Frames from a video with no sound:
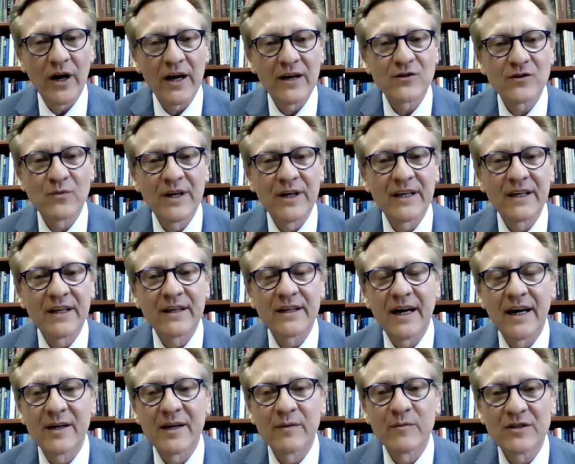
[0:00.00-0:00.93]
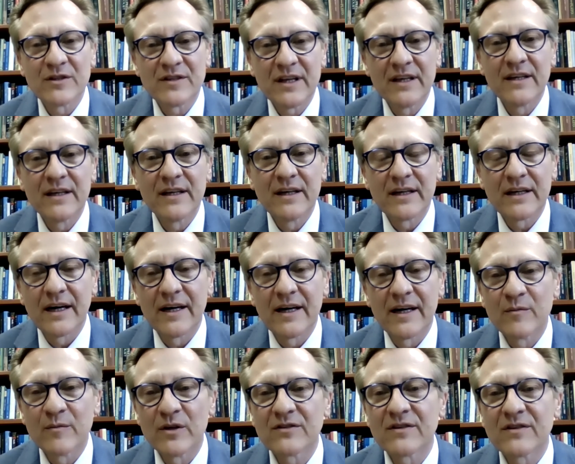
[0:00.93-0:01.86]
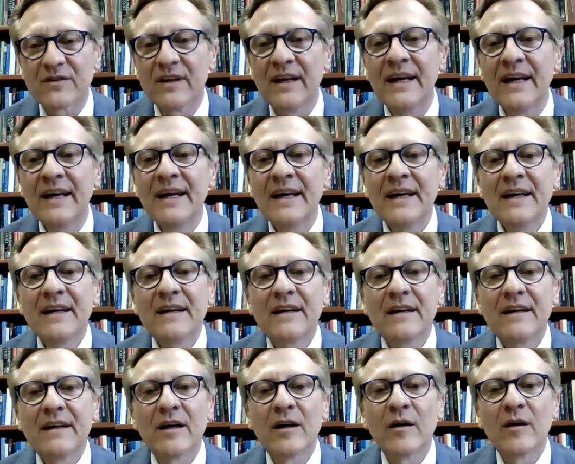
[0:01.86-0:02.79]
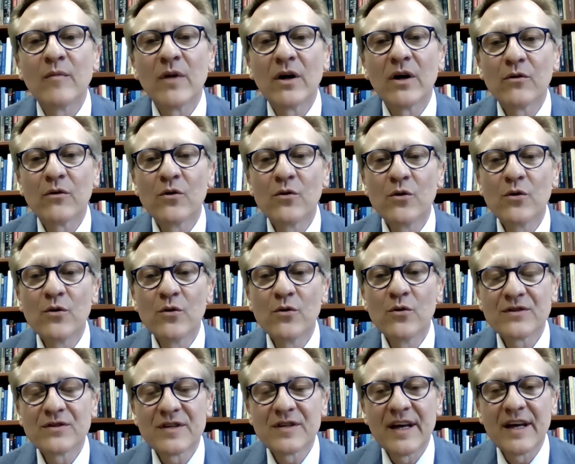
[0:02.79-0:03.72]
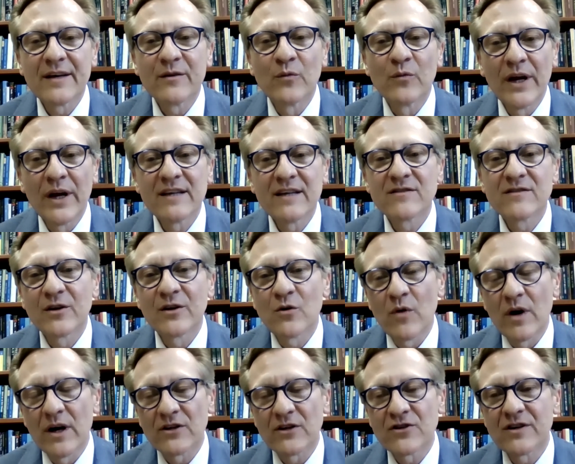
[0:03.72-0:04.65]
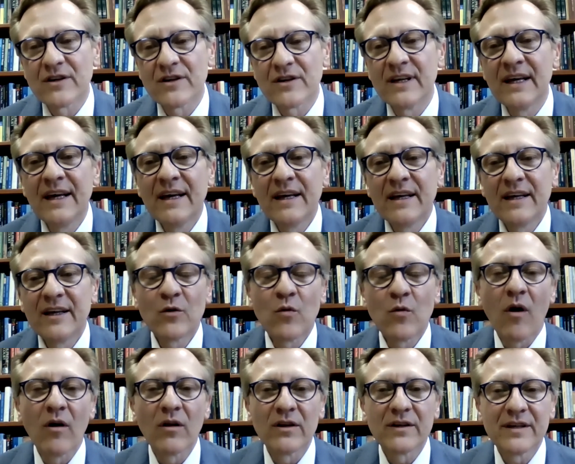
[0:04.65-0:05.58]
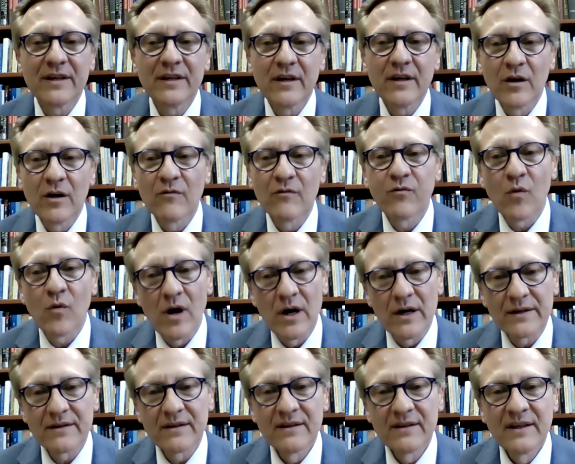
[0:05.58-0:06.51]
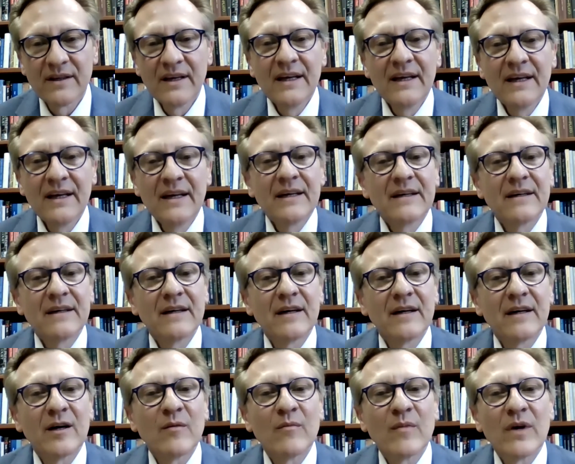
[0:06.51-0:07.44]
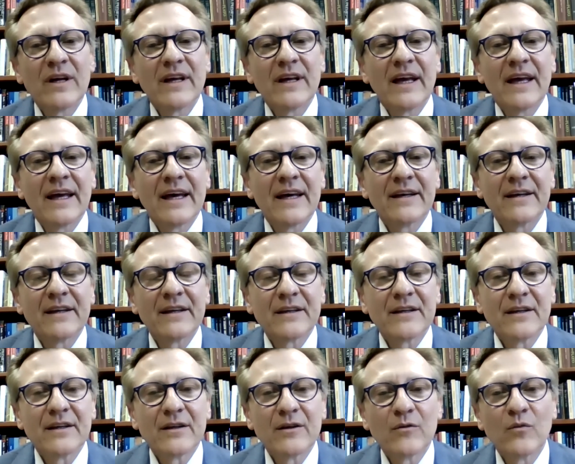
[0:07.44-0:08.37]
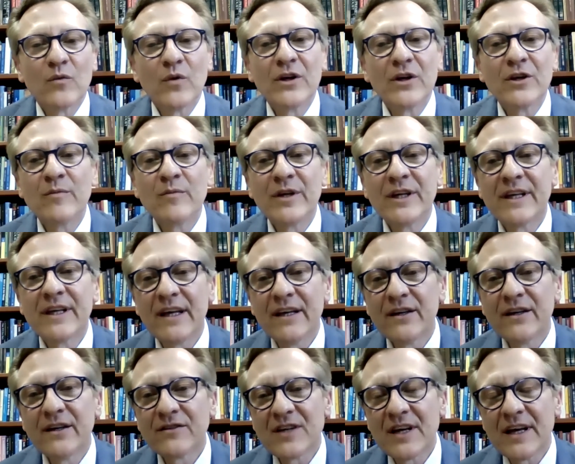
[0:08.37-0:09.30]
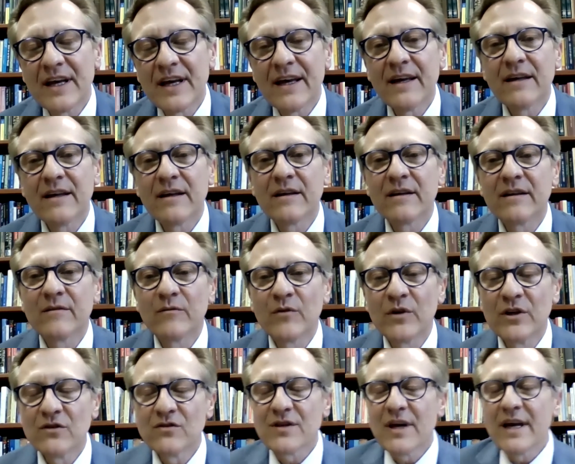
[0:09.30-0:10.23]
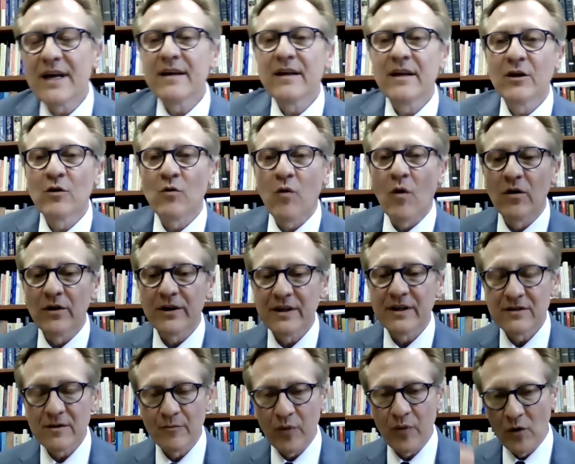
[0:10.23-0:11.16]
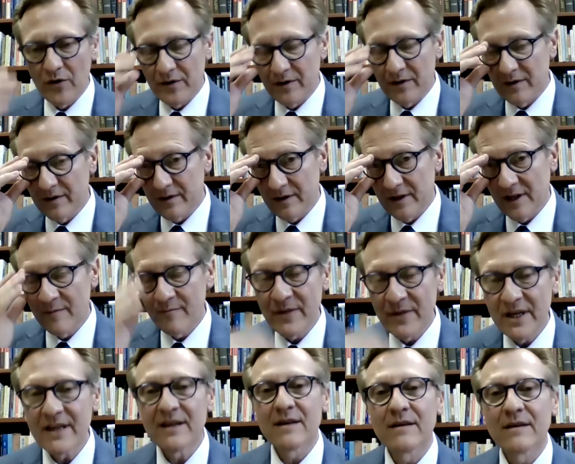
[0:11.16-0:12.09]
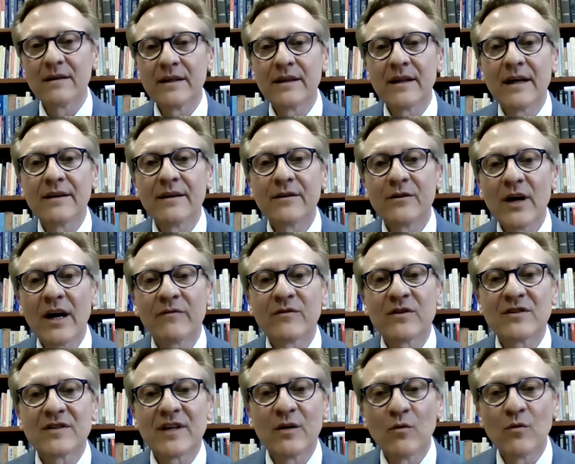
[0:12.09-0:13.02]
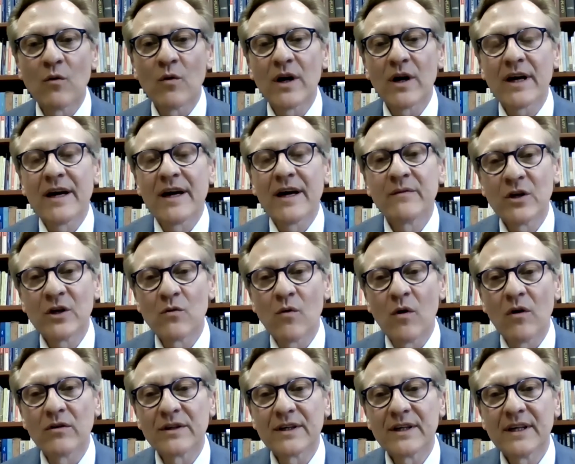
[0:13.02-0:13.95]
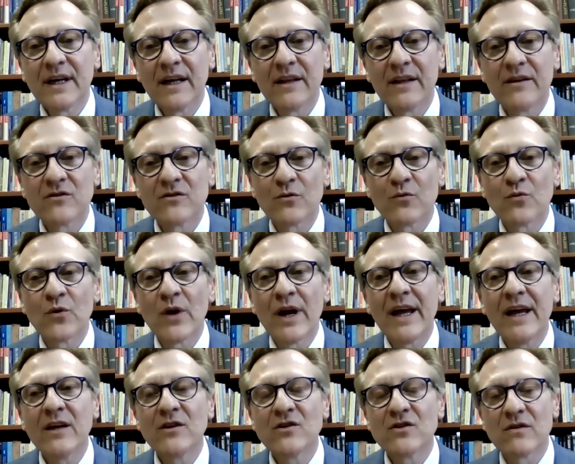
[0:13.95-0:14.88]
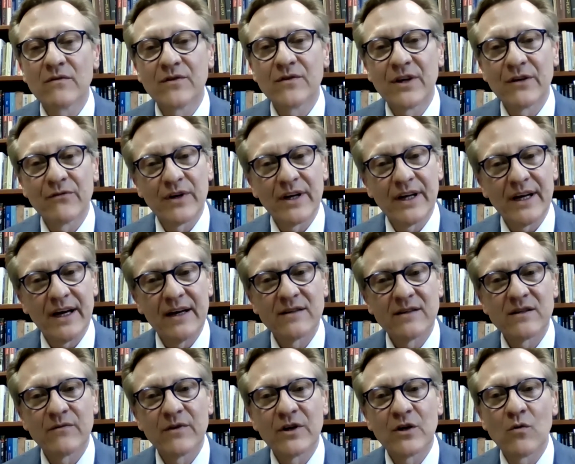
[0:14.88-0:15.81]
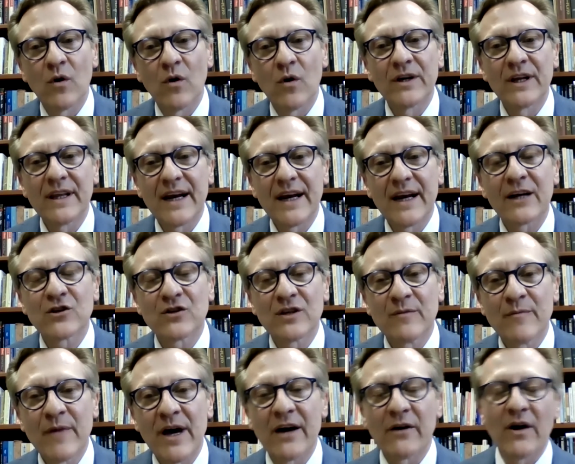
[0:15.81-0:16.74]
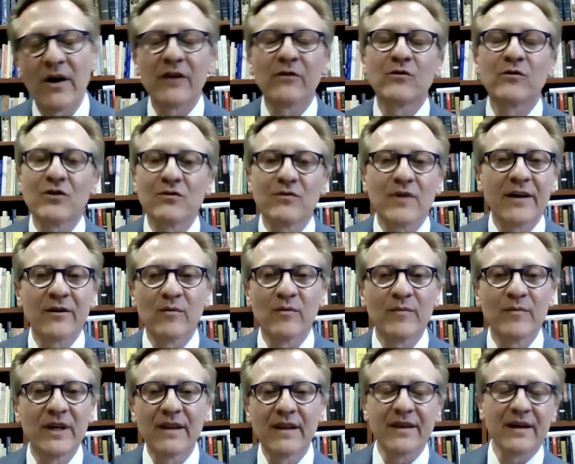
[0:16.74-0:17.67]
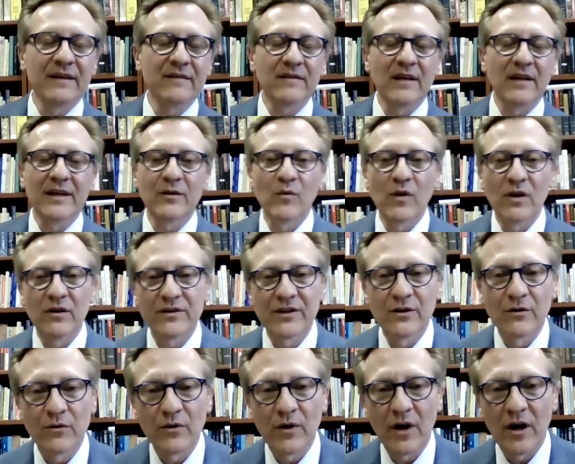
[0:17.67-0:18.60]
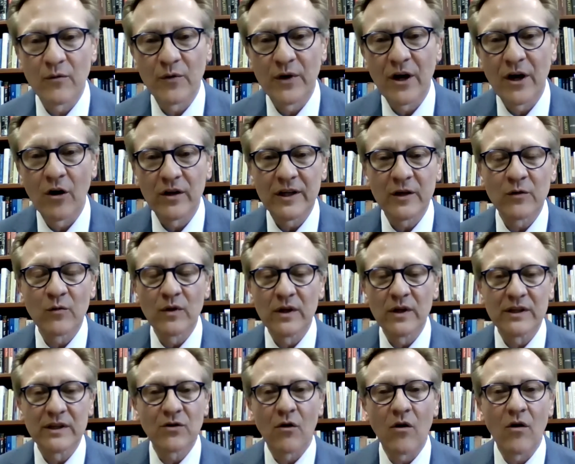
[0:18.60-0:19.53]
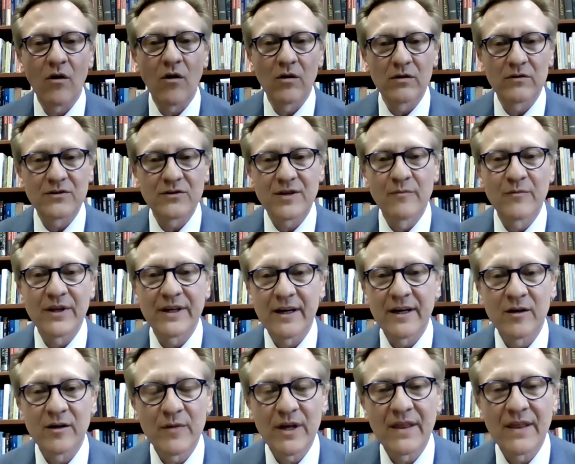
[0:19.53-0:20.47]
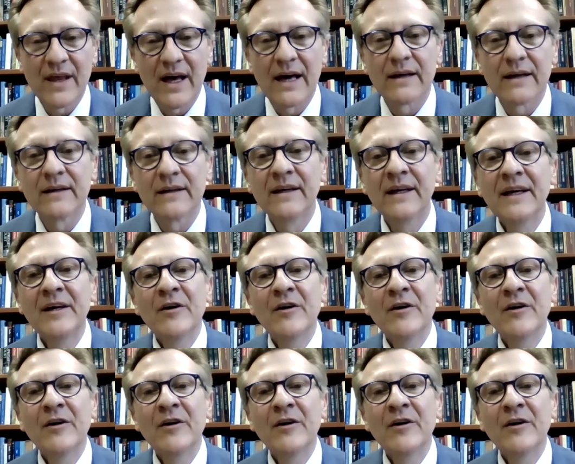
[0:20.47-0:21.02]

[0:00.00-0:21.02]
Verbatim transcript: Prize winning economist, Indian economist, um, who said, raised the question, equality of what? Um, and when you begin to say when you say equality is important, immediately then you have to say, well, what kind of equality? And there's a range of different kinds of equality that actually matter. I don't, I don't mean things like, well, you know, are we all equally tall or something? I don't mean that.